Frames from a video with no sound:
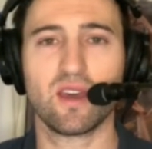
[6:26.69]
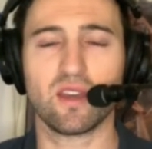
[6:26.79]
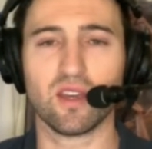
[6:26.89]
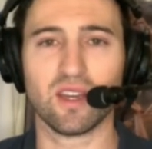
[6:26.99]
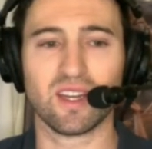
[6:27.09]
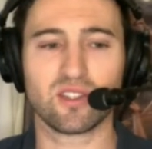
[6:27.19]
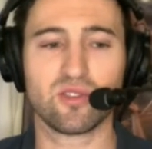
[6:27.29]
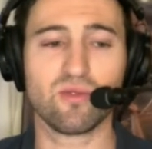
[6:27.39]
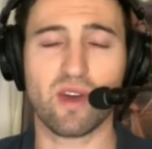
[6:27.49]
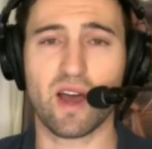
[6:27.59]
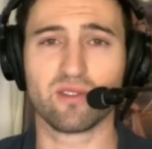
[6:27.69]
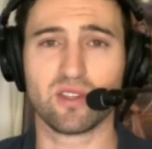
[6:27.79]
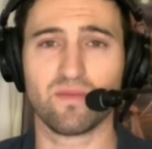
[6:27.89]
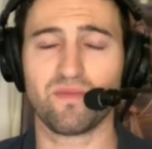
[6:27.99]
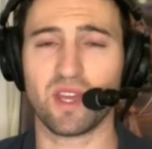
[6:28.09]
in two
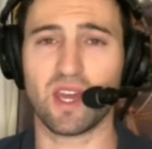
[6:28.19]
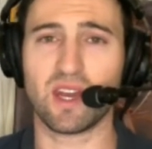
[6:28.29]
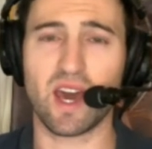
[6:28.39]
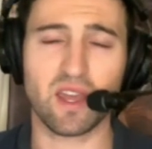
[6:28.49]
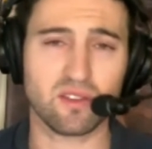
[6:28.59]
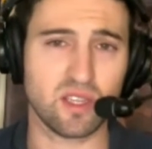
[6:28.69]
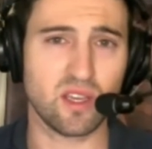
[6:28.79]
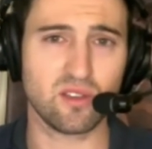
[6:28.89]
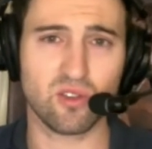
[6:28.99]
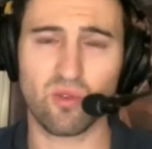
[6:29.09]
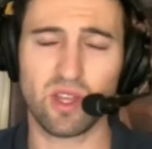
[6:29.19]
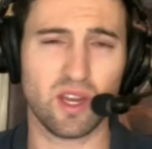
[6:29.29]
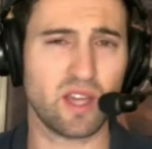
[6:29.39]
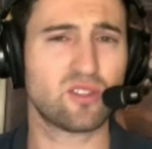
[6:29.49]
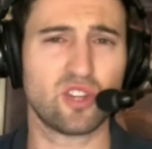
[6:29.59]
thousand nineteen. So a really
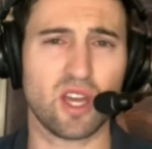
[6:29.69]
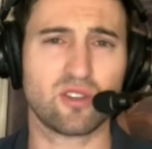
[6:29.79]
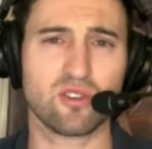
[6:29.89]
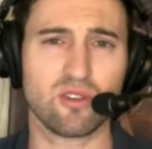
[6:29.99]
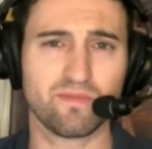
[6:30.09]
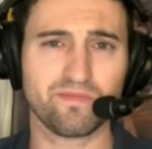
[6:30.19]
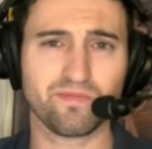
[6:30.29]
nice gesture.